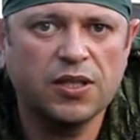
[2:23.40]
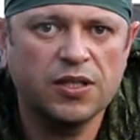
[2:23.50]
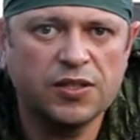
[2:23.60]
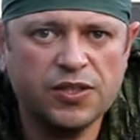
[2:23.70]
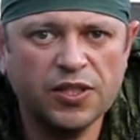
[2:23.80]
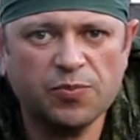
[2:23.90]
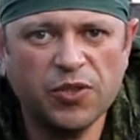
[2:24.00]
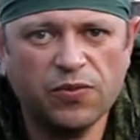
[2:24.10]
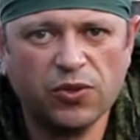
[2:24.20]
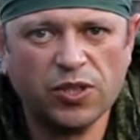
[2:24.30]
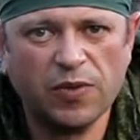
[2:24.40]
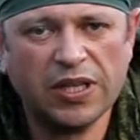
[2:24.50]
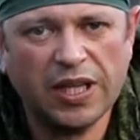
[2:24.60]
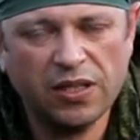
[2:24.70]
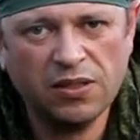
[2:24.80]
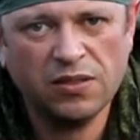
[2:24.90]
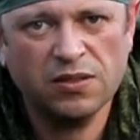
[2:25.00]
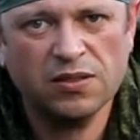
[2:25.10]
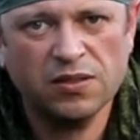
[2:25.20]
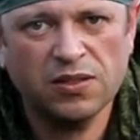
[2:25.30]
6P41N
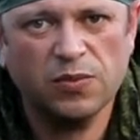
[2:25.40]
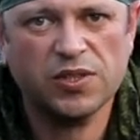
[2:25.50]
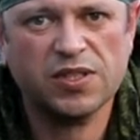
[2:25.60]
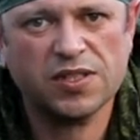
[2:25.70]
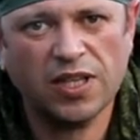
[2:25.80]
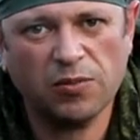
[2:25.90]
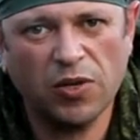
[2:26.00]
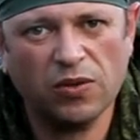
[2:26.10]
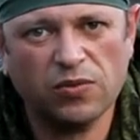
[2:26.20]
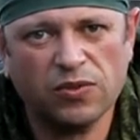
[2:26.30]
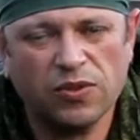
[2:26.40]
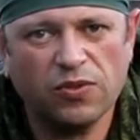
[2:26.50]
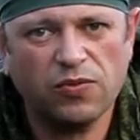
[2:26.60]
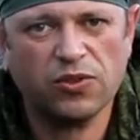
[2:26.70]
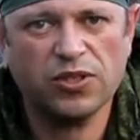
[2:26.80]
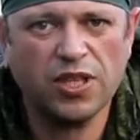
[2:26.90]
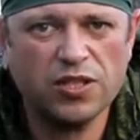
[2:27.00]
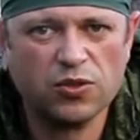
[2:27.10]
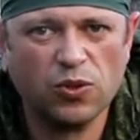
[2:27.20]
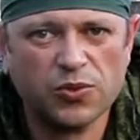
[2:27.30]
with a side mount for the
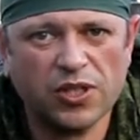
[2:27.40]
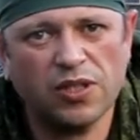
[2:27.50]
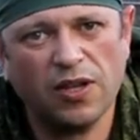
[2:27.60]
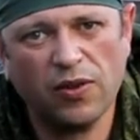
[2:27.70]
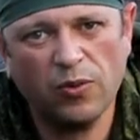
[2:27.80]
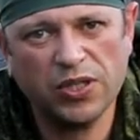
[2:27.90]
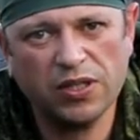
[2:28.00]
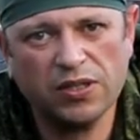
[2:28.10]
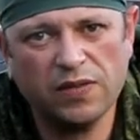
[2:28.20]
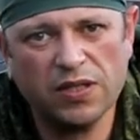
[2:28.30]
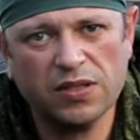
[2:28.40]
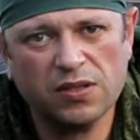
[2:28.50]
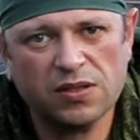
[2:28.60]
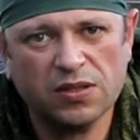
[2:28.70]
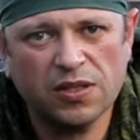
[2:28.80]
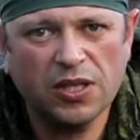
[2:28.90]
night scopes and other optical devices,